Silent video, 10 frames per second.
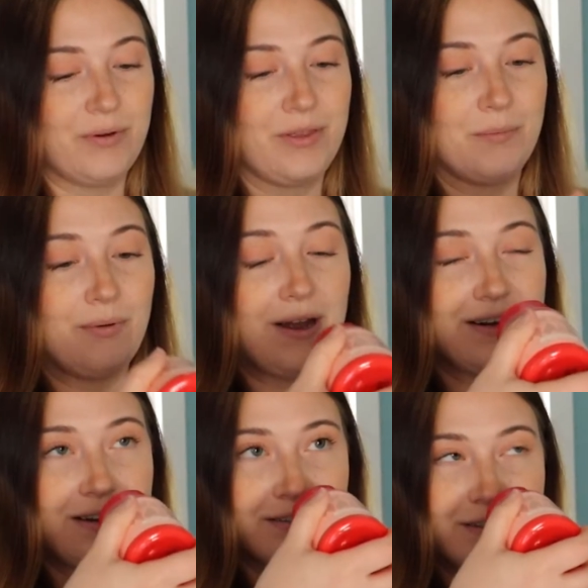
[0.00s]
but the
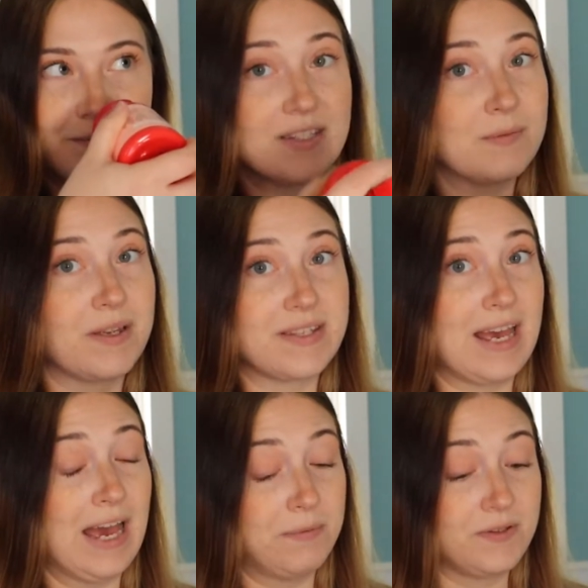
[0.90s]
product smells
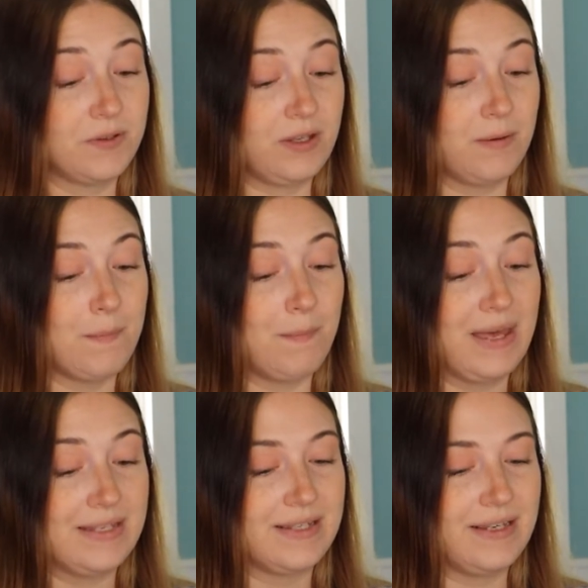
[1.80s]
absolutely
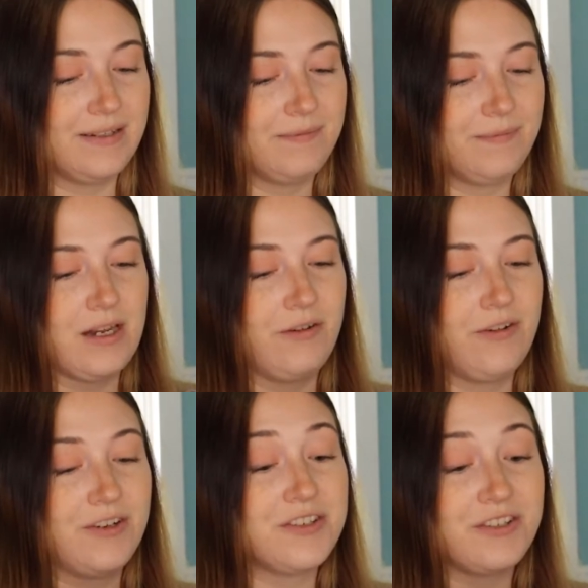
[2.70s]
amazing. And
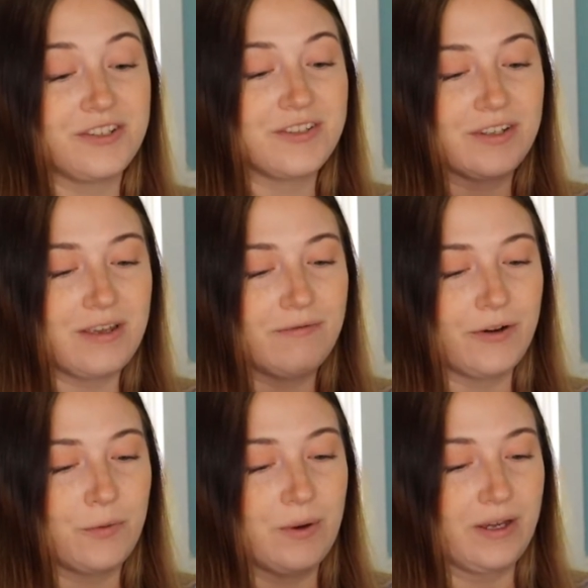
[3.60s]
if you're just looking
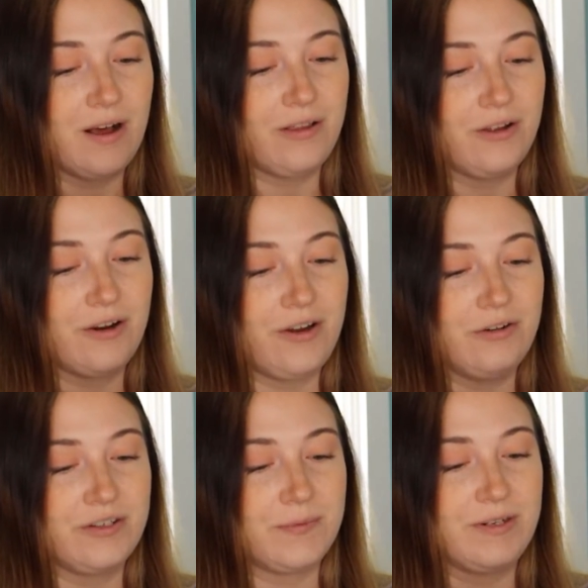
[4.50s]
for quick color,
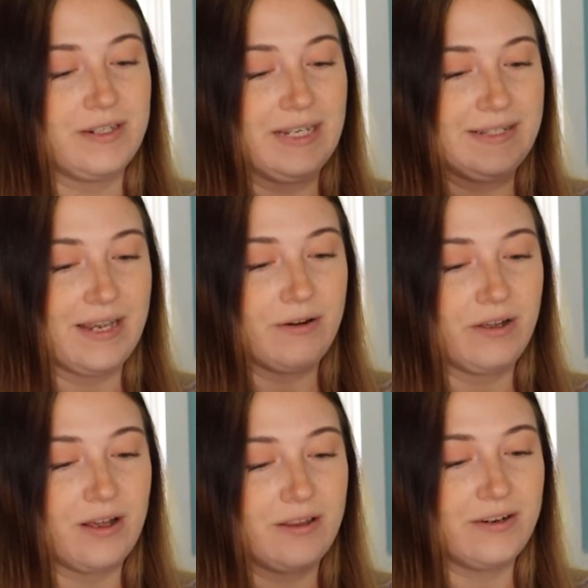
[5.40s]
you just wanna test out a
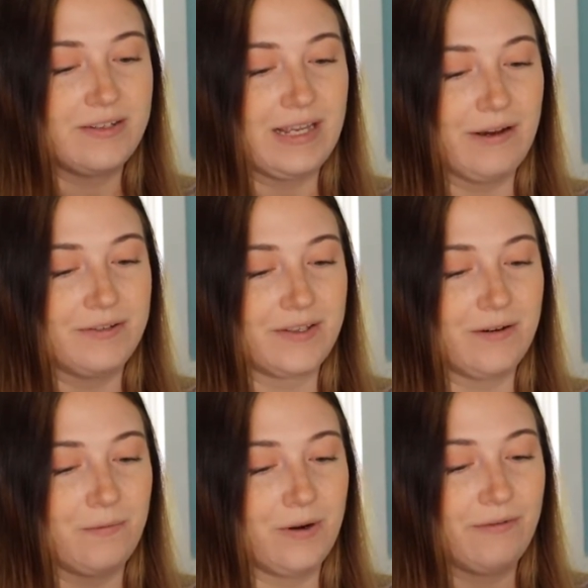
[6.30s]
color, see how it's
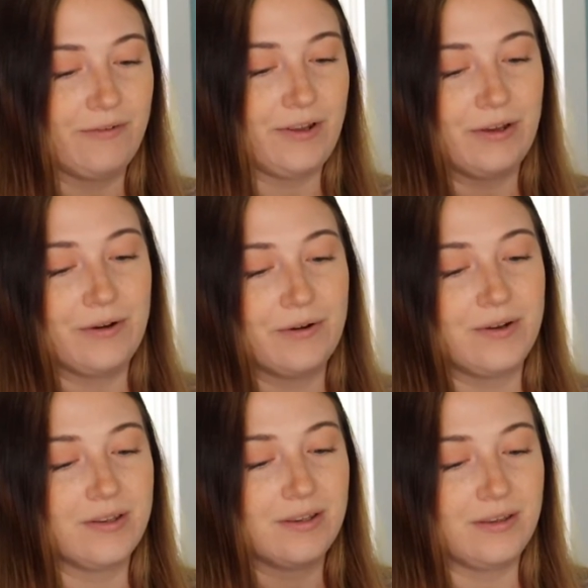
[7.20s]
gonna work for
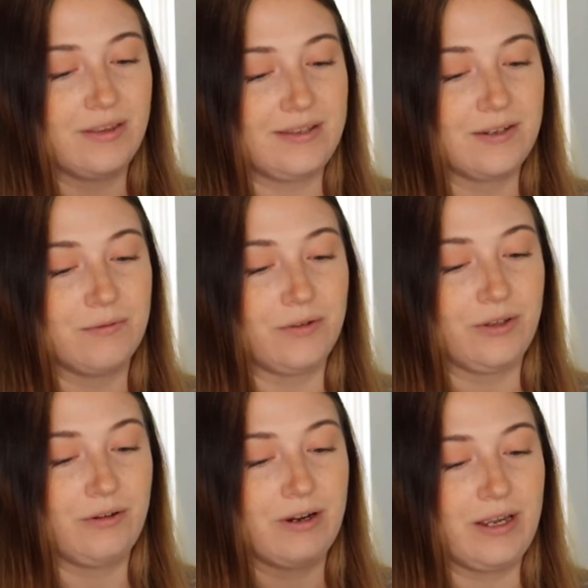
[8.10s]
you, these are
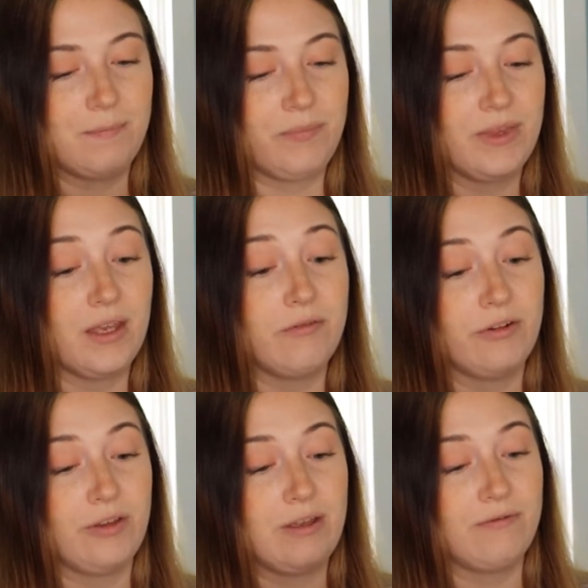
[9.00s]
really great. If
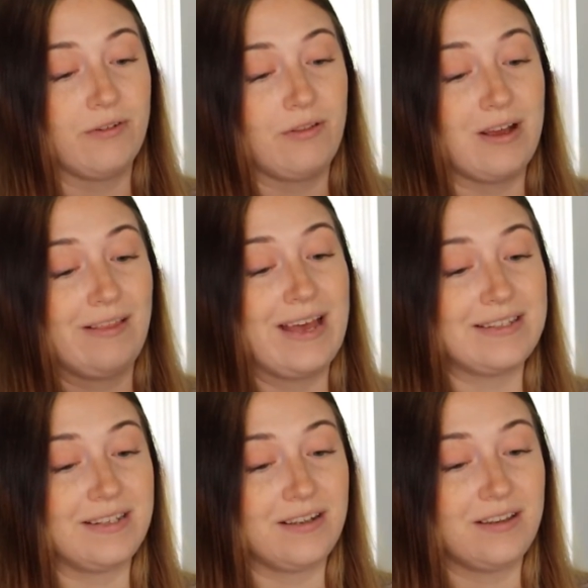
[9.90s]
you're looking for long
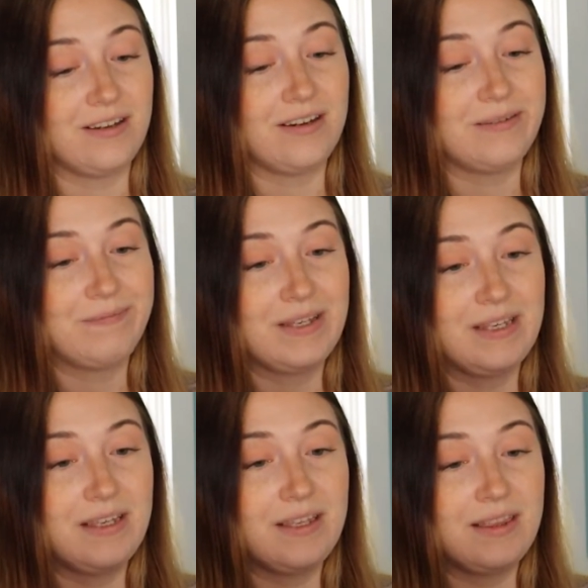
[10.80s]
lasting color,
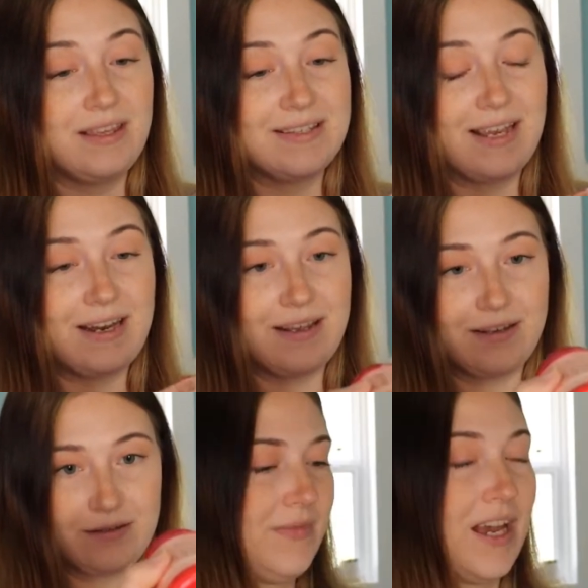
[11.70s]
these ain't it.
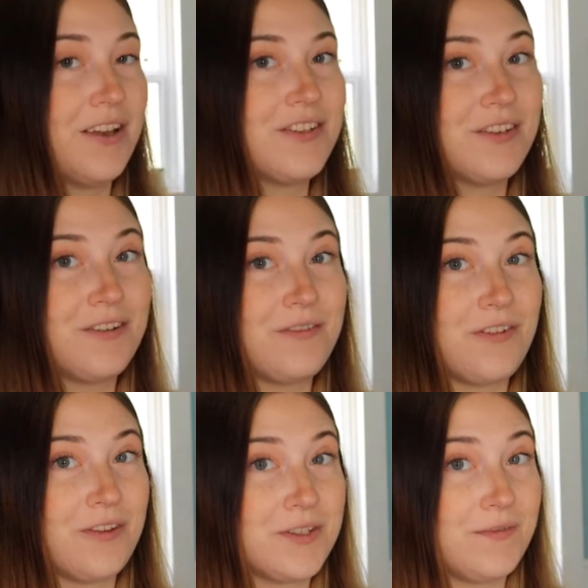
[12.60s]
Also,
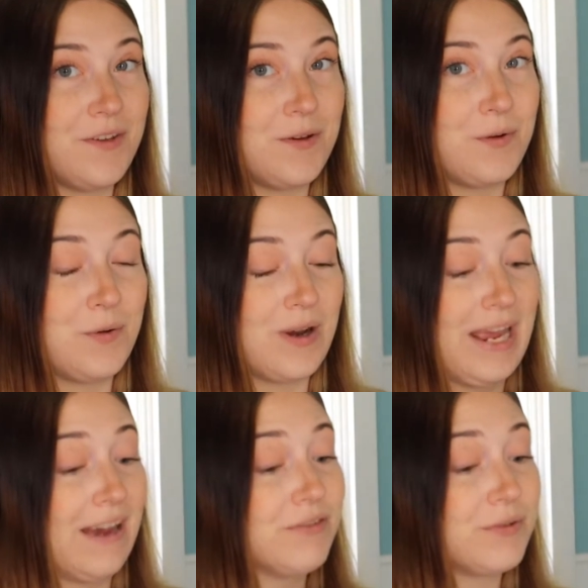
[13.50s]
for those of you who I
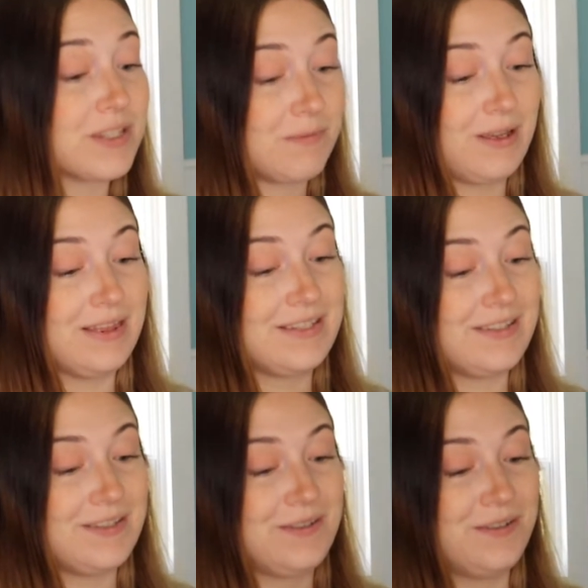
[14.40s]
have to explain
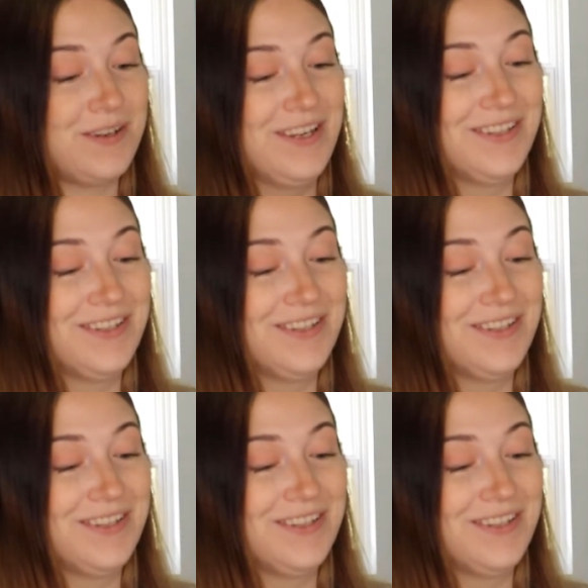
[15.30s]
this to,